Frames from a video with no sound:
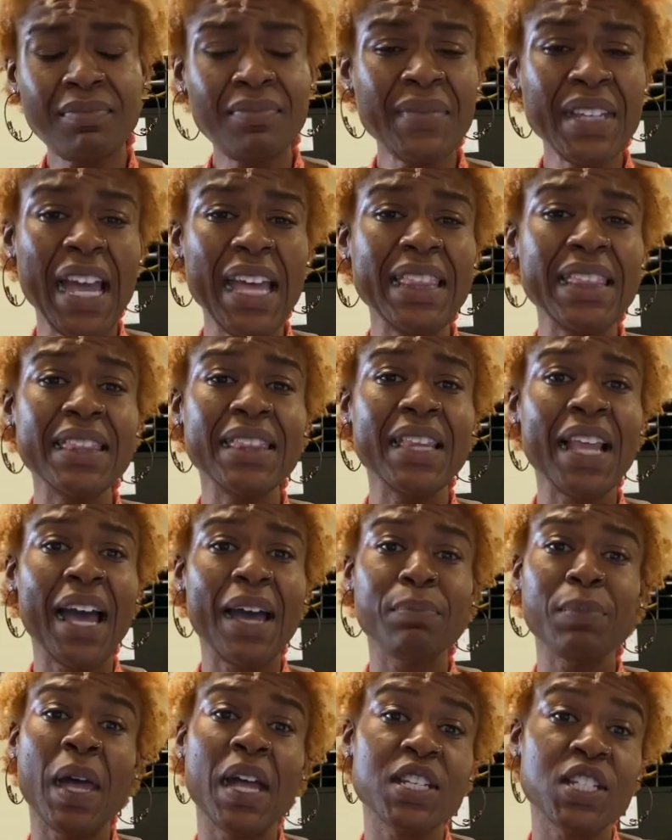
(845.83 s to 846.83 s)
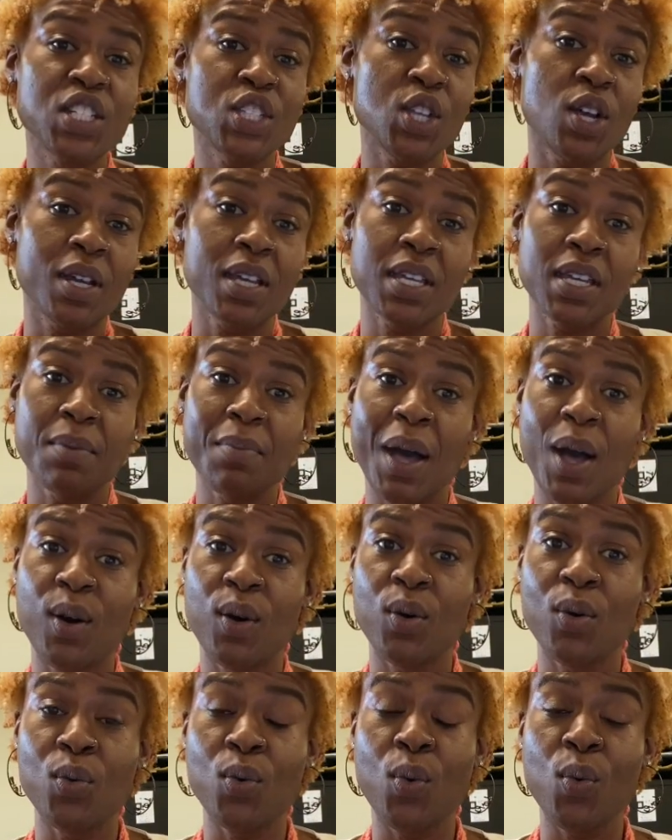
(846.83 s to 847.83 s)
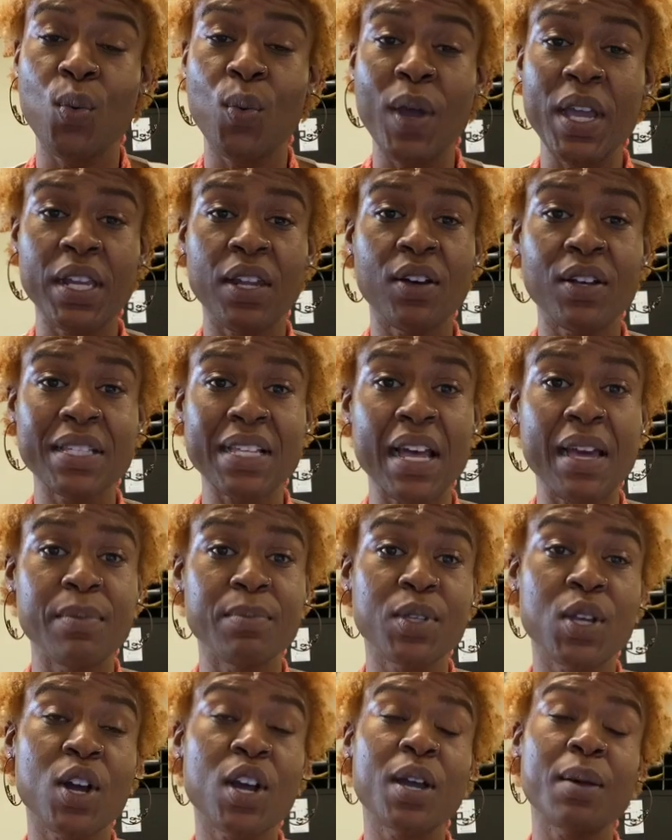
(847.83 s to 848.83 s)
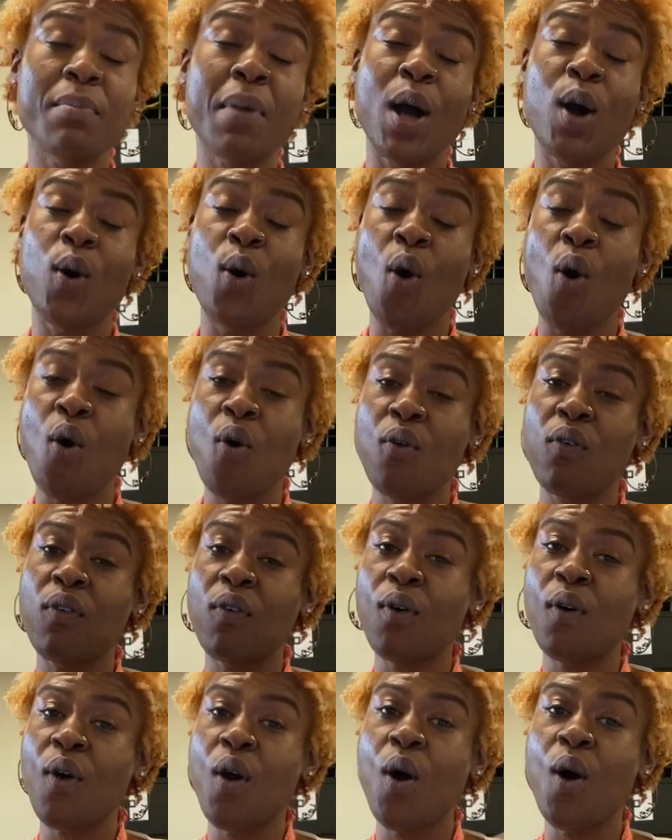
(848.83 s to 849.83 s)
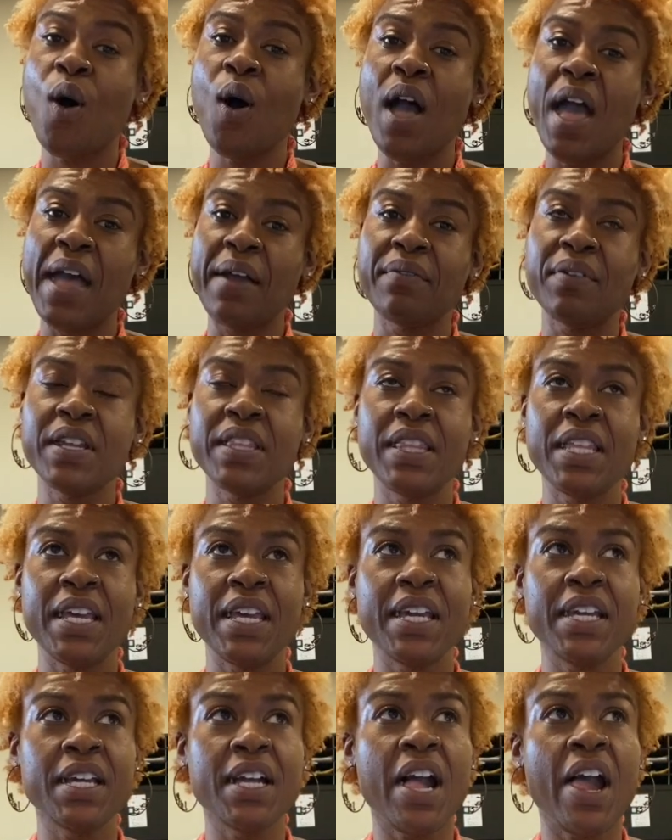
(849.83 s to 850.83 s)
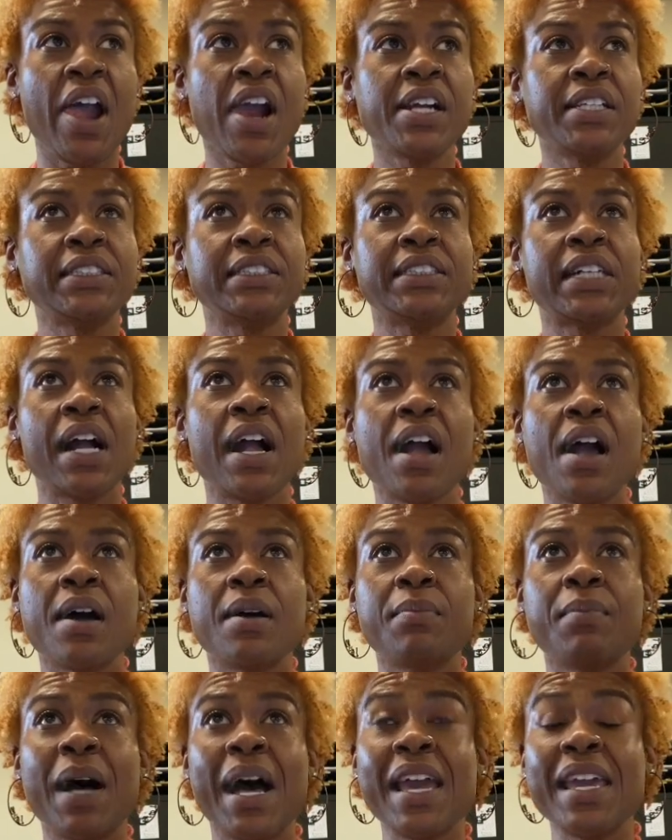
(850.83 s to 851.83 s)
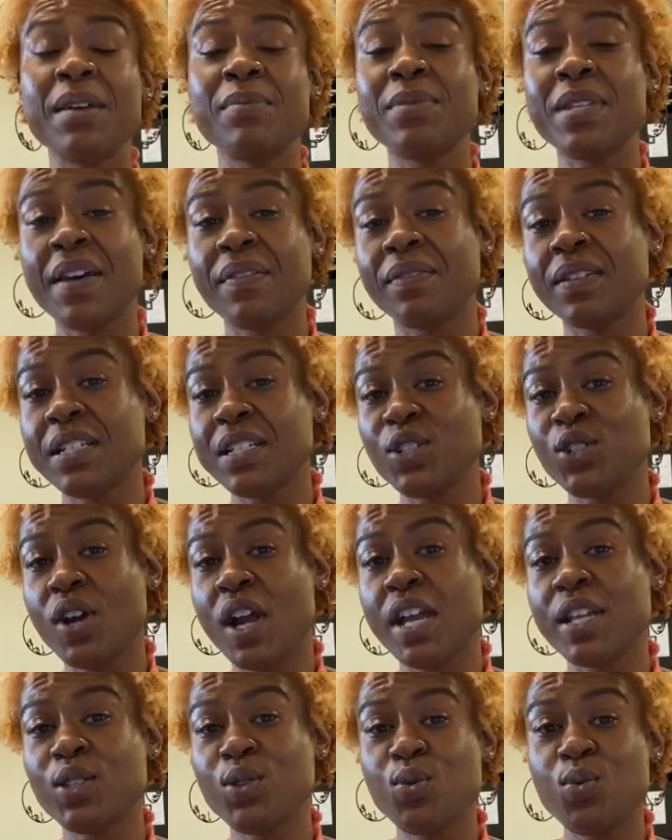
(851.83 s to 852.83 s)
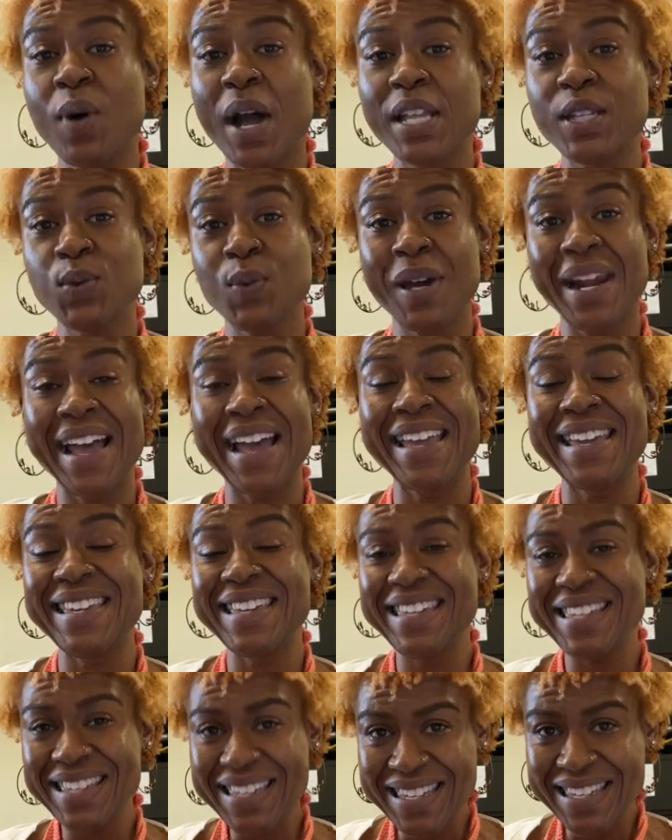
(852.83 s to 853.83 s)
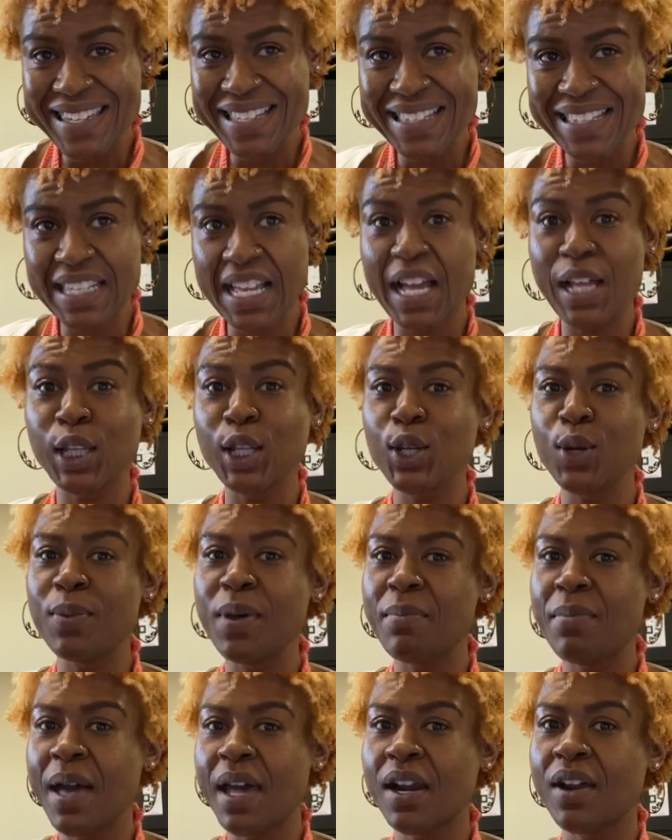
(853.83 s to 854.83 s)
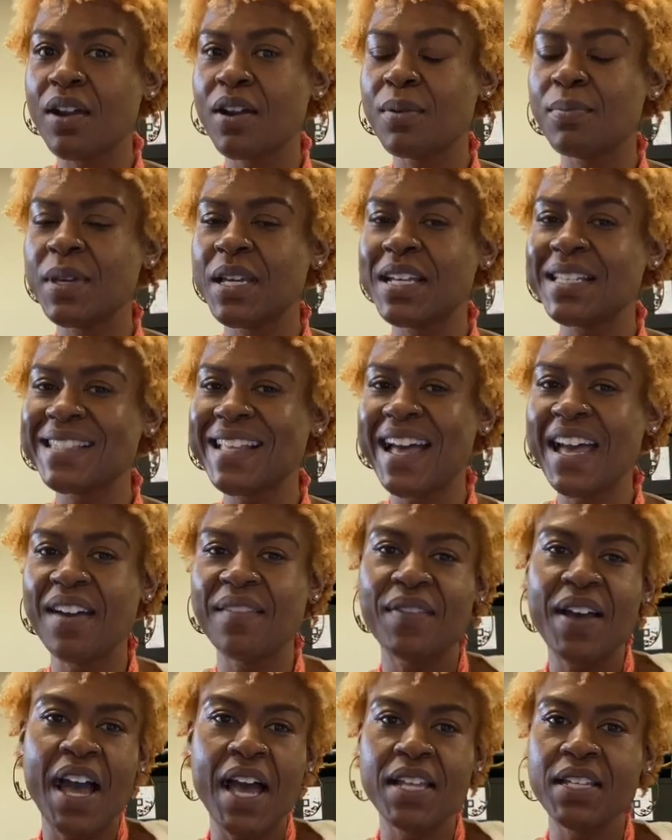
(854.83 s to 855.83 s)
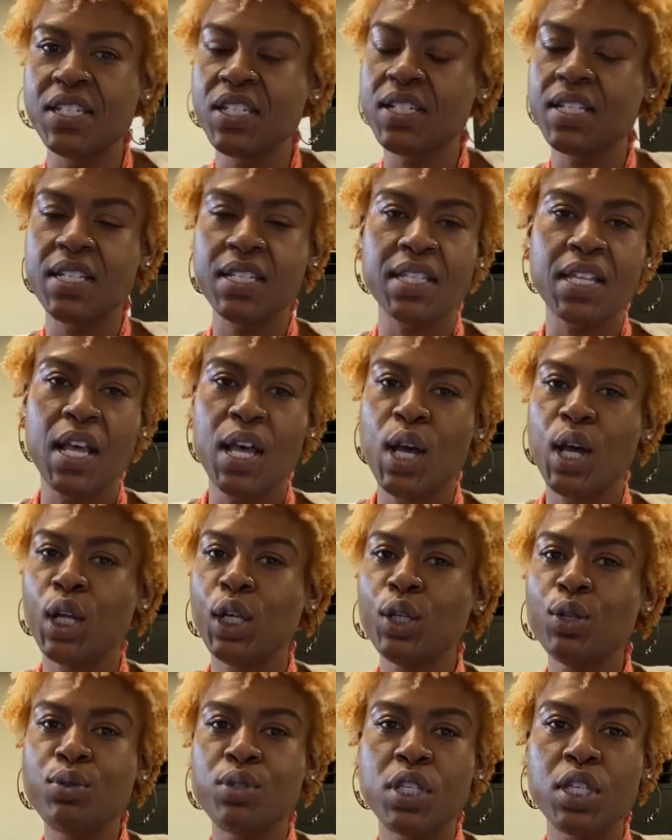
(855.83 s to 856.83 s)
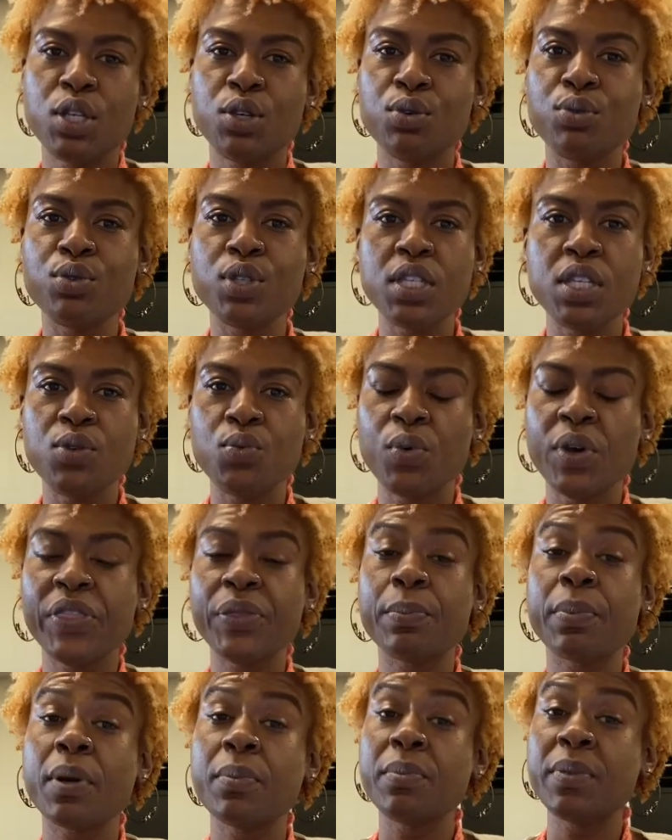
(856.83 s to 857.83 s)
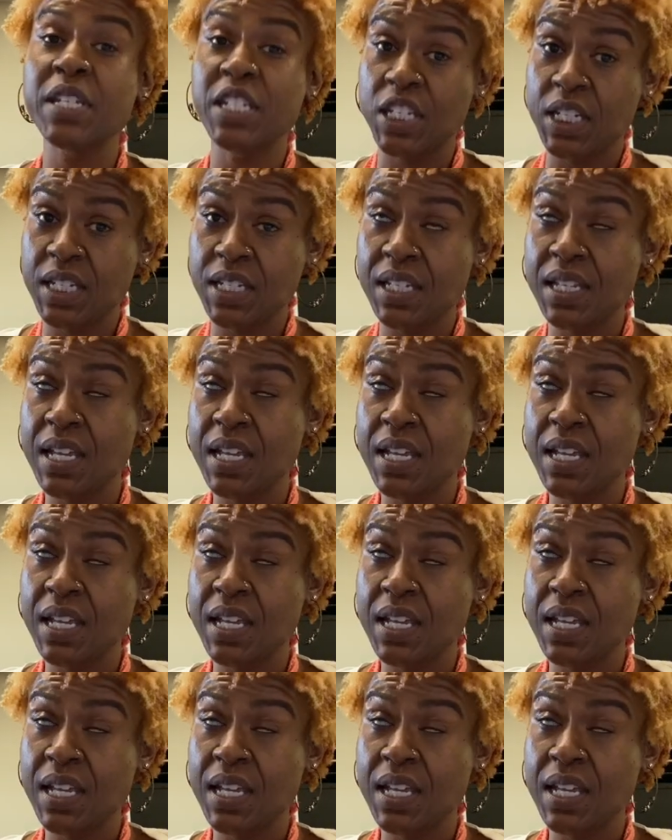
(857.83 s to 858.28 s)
And I'm not just talking about weight loss, I'm talking about overall everything. I am definitely trying to watch what I eat a little bit better because I have gotten just loosey-goosey with permission.